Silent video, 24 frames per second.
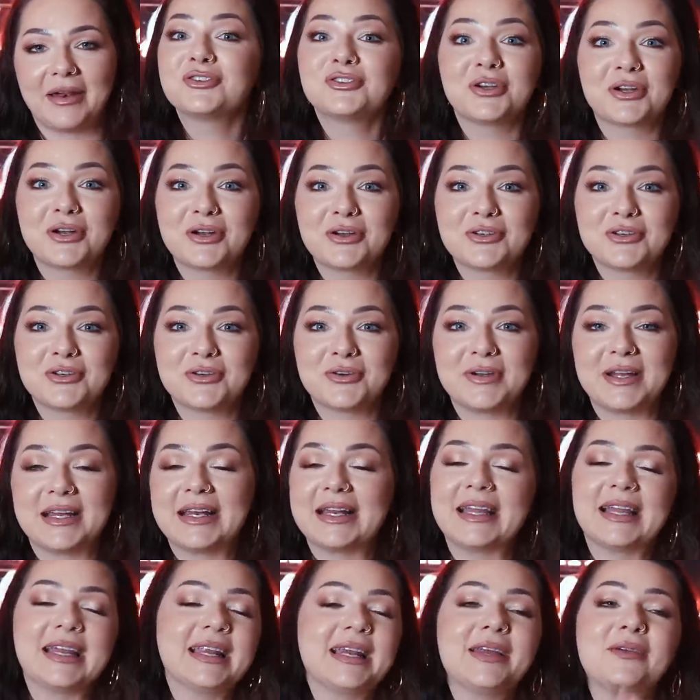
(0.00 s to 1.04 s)

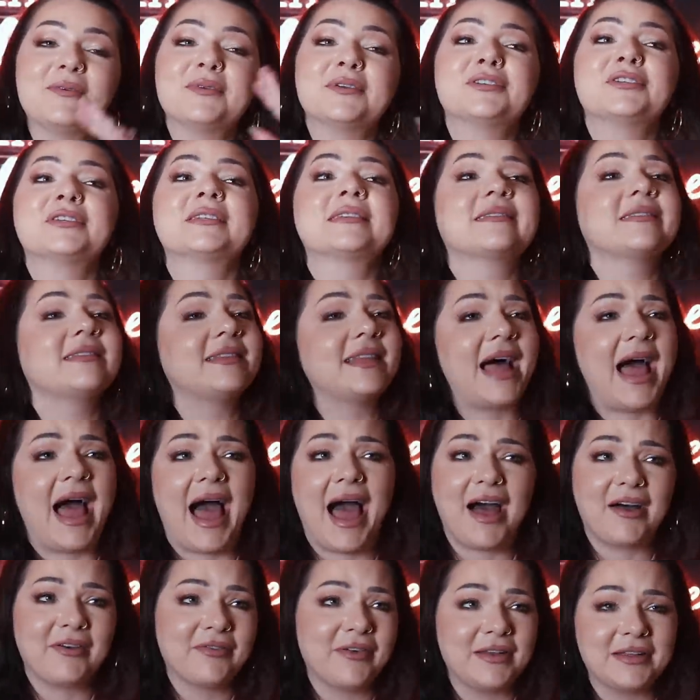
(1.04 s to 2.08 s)
trick-or-treating, and he would just
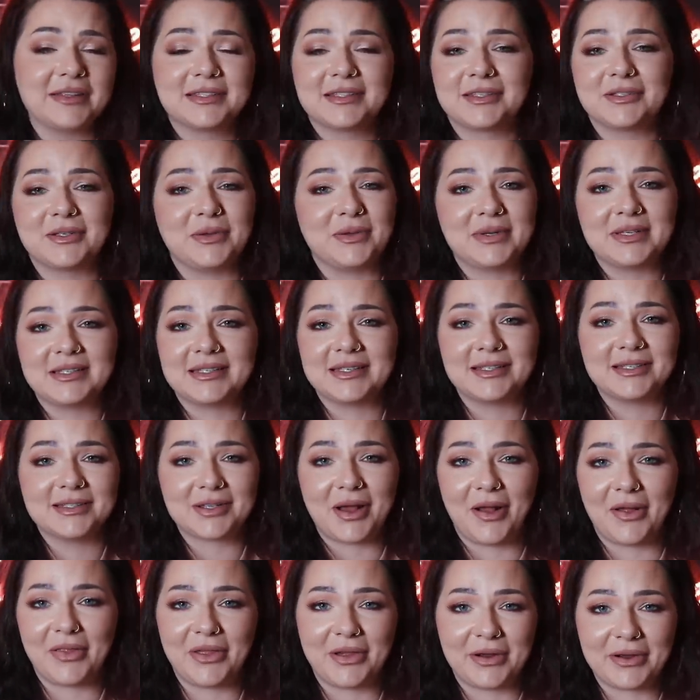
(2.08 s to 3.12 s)
laugh as soon as he
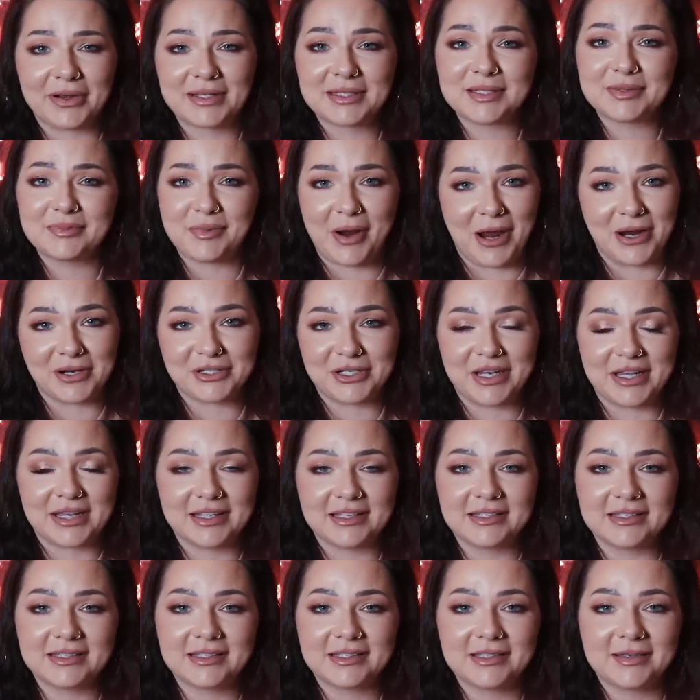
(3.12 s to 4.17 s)
saw their
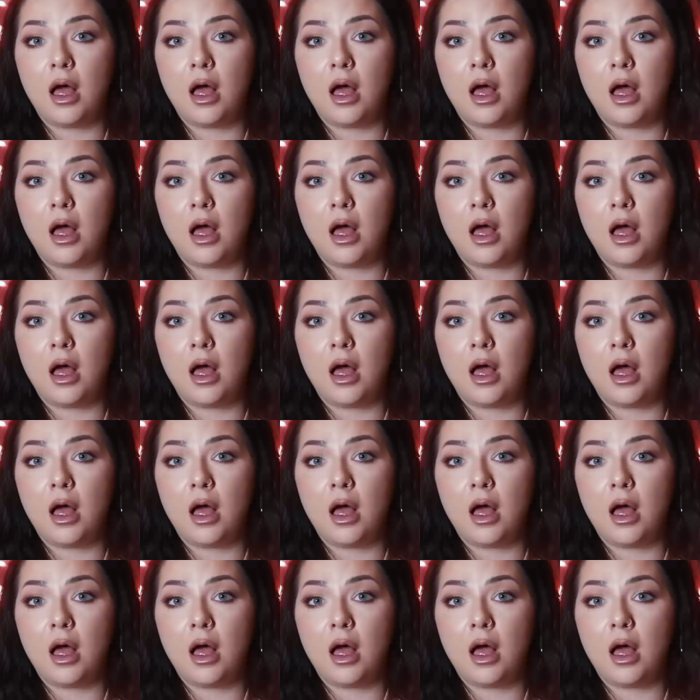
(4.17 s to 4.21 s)
expressions.